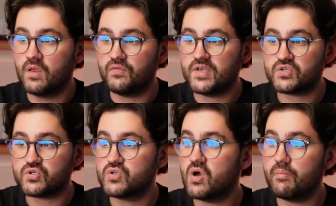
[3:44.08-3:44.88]
This
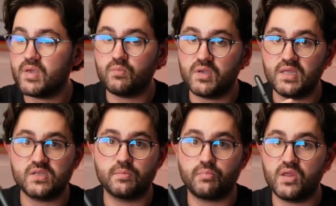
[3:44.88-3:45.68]
does not mean we
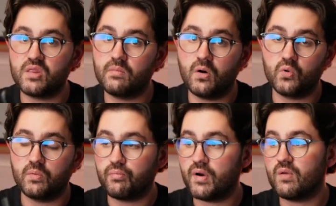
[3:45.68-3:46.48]
need to break the mold
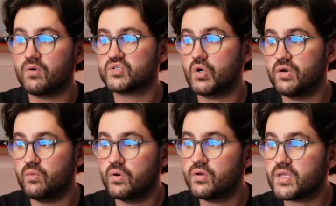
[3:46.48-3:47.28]
and break what's already
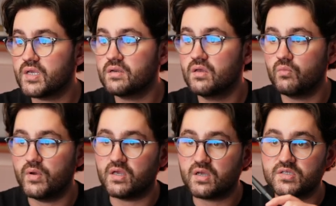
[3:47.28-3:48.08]
working.
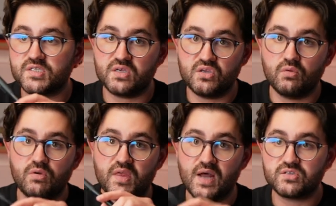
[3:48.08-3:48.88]
We can continue
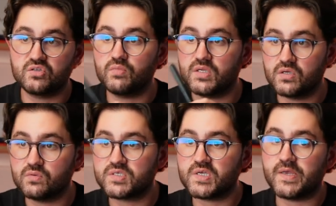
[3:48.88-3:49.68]
with the ads that we
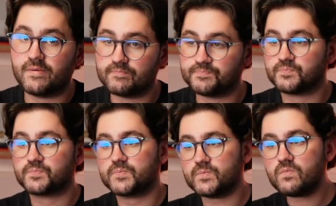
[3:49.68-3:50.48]
do see.
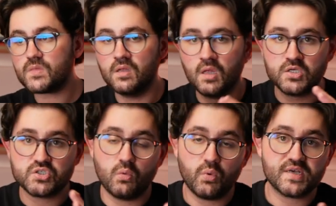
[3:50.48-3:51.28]

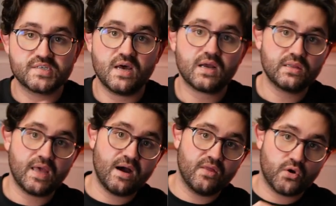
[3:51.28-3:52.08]
So what
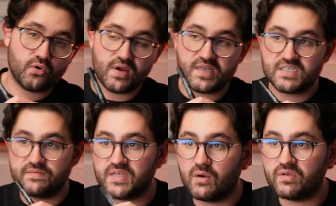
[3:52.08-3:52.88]
exactly are the
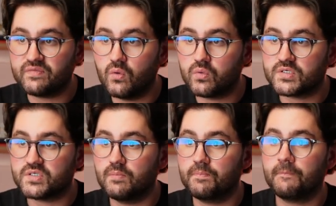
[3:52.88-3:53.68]
creatives that we focus
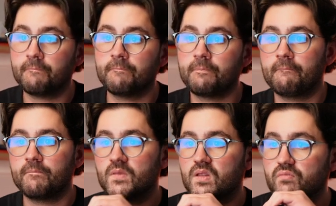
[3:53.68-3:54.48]
on?
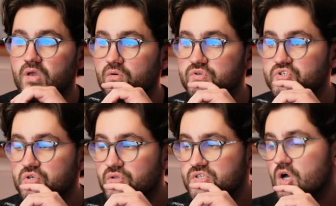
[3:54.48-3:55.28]
We go
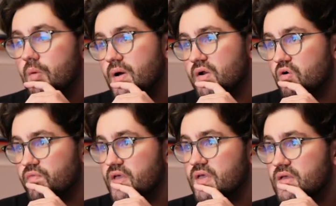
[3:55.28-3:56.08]
to the top ad
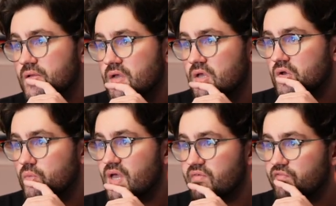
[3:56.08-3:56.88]
over here.
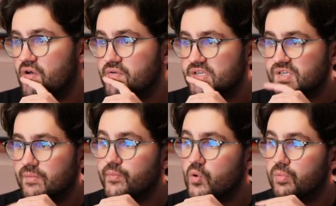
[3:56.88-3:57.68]
We have a very
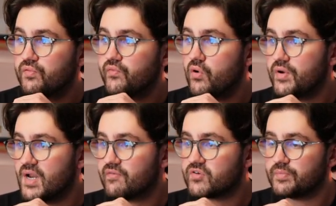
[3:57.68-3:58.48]
simple before and
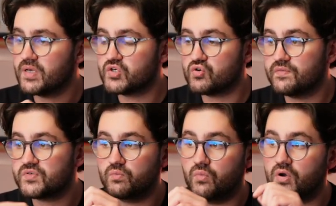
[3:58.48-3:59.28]
after picture of
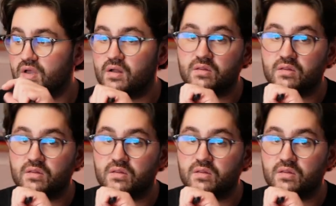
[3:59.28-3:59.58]
some work our